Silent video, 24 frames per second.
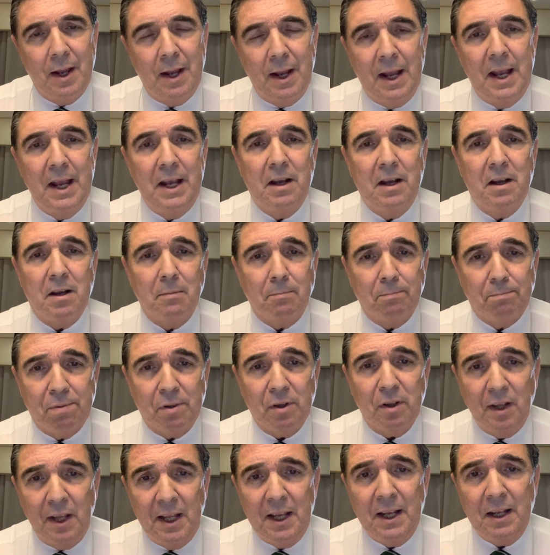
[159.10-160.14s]
He
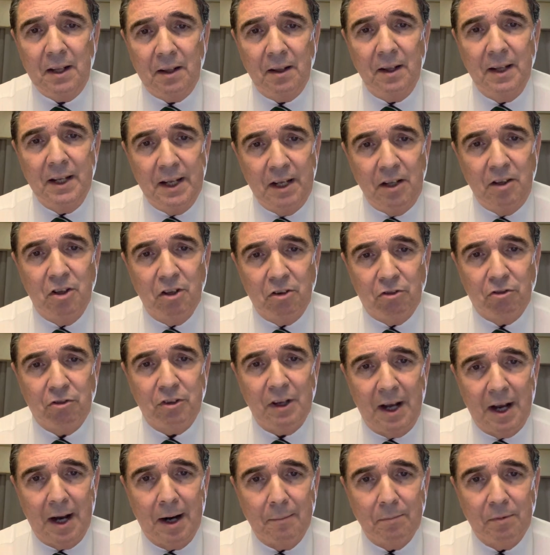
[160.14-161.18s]
completely
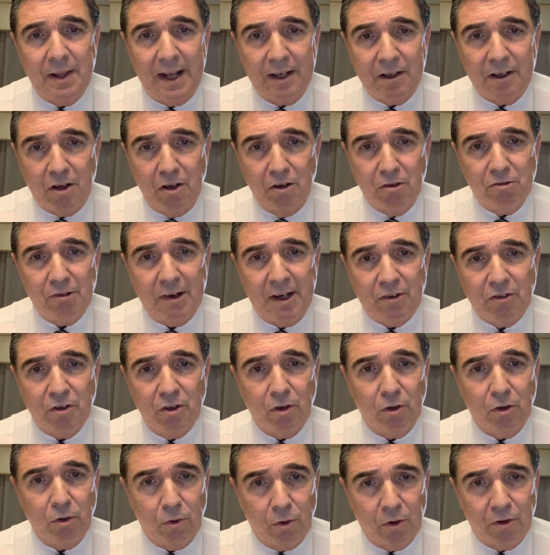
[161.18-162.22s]
disarmed that
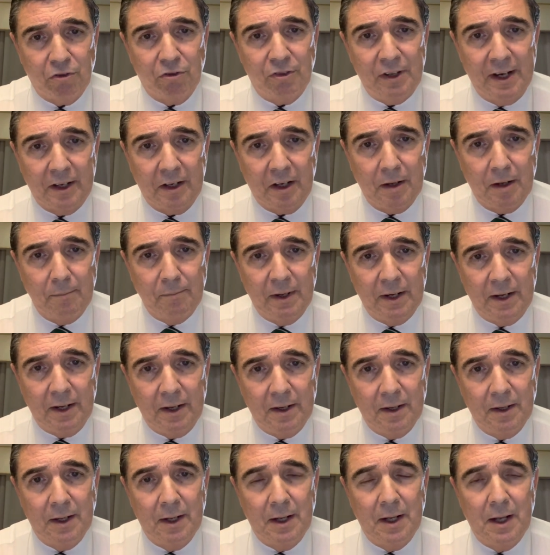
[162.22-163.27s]
congressional or Senate
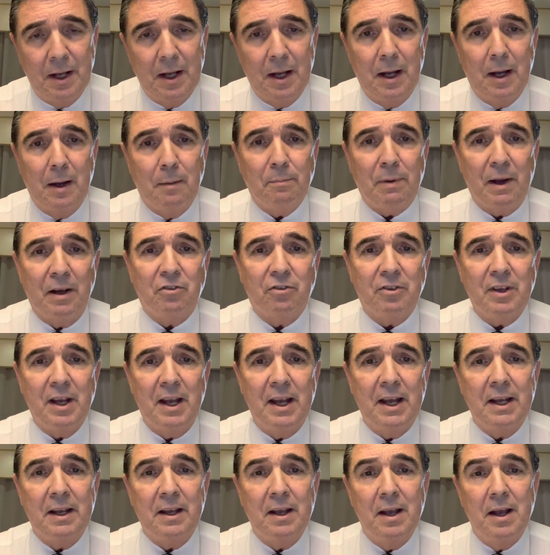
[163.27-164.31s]
committee by
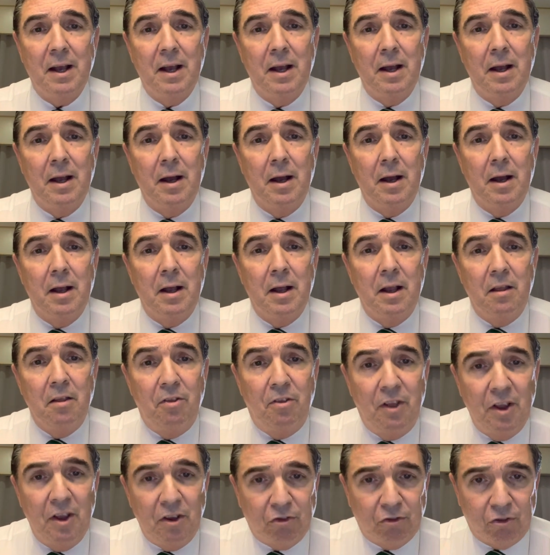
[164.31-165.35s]
saying,
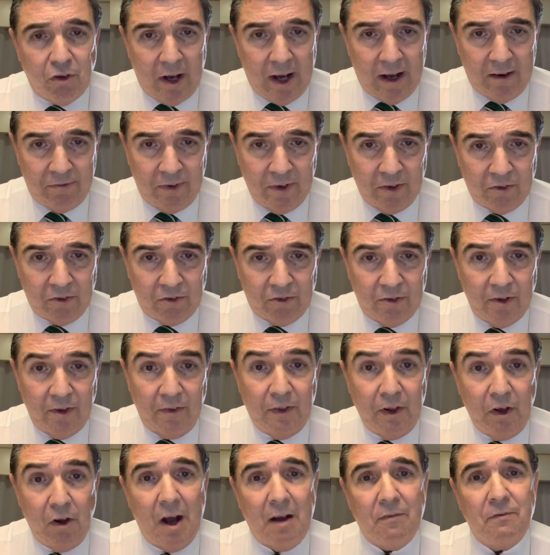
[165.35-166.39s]
this office,
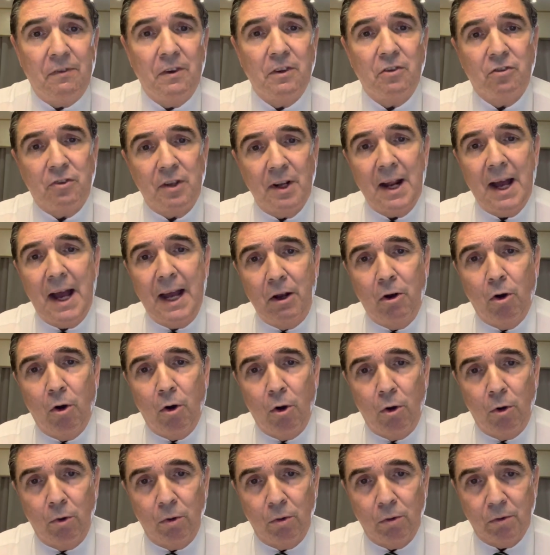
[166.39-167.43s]
the office that I
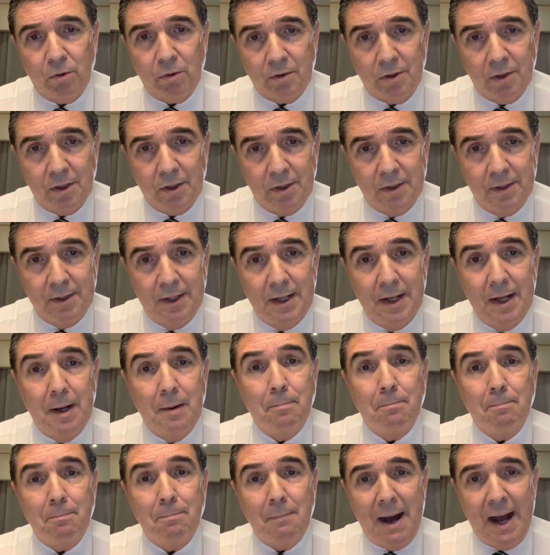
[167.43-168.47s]
hold,
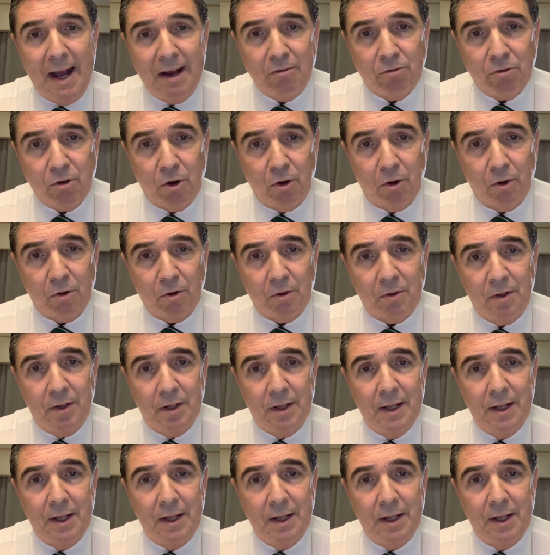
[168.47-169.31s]
my role,